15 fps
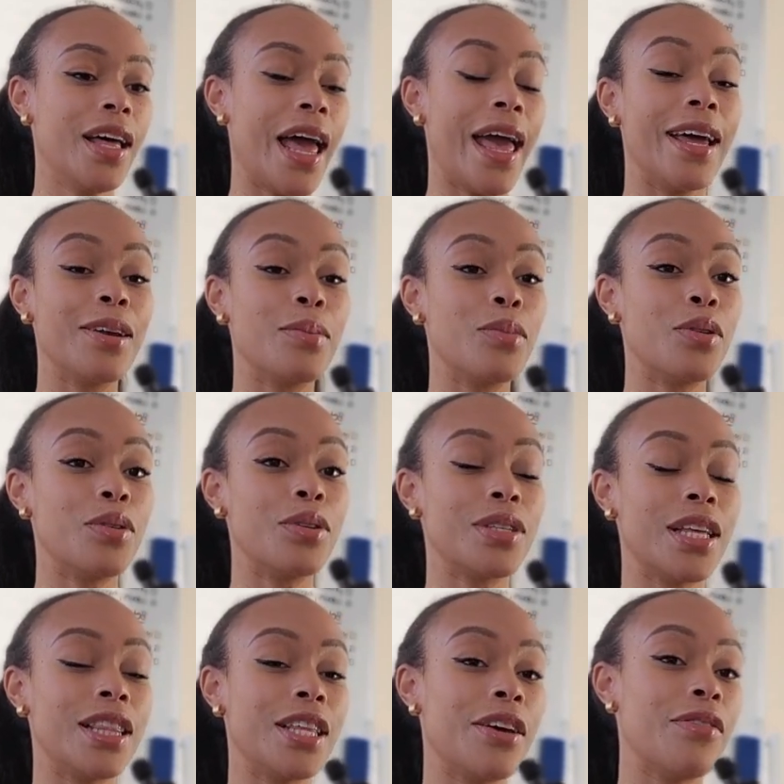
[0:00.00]
animals
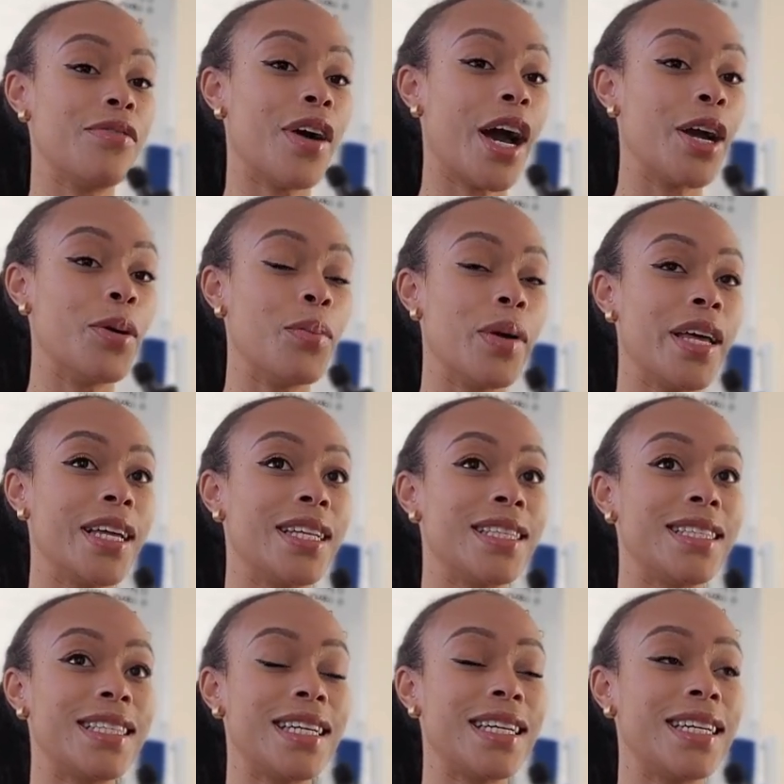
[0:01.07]
and the
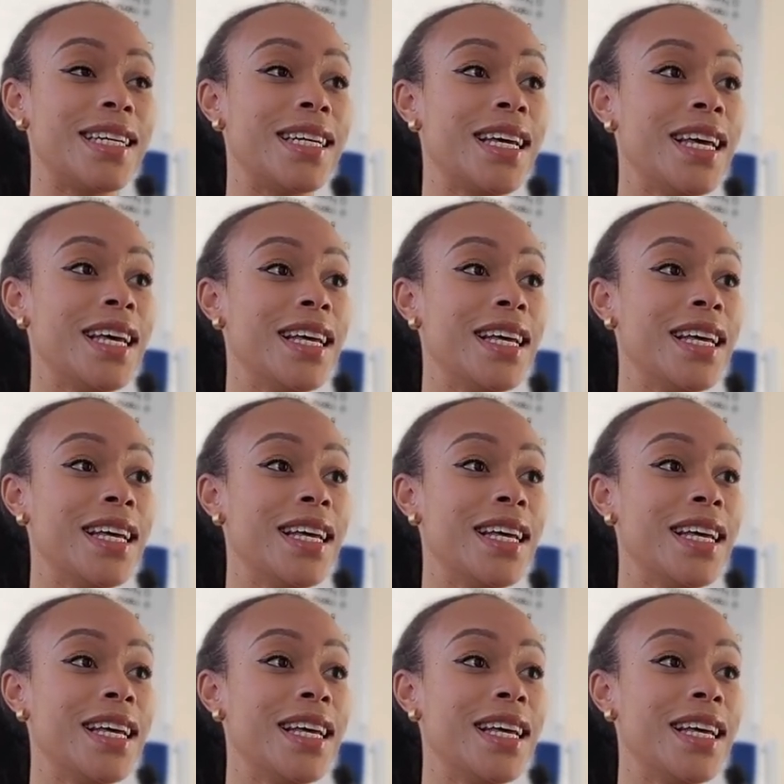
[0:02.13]
environments and